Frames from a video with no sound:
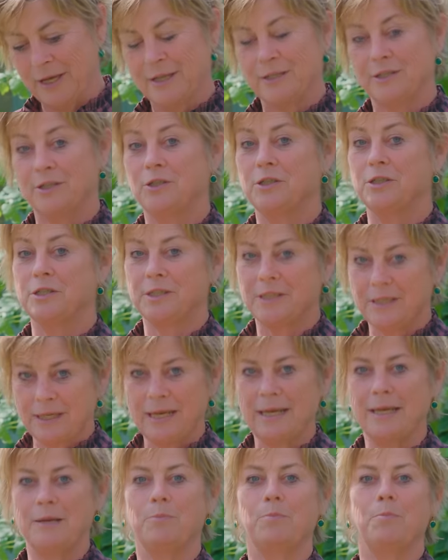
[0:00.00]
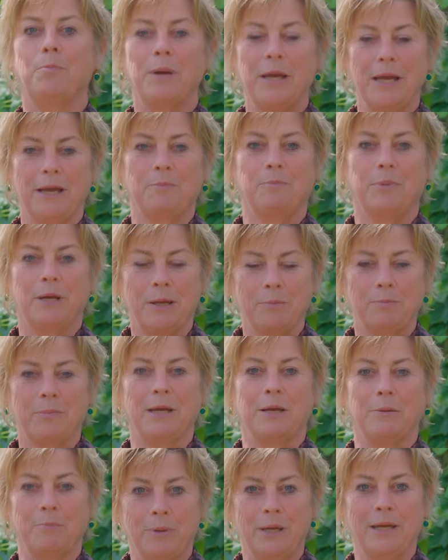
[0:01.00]
So just keep pick, pick,
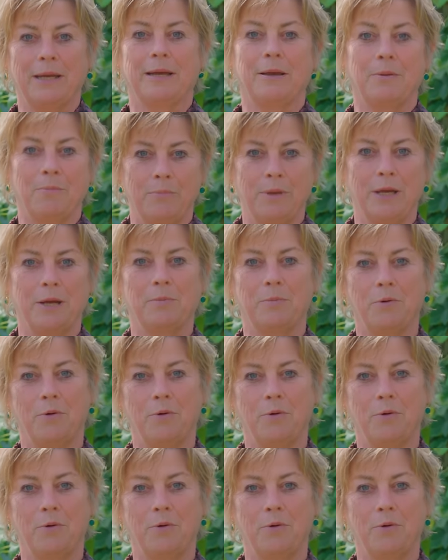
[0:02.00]
pick, pick, and pick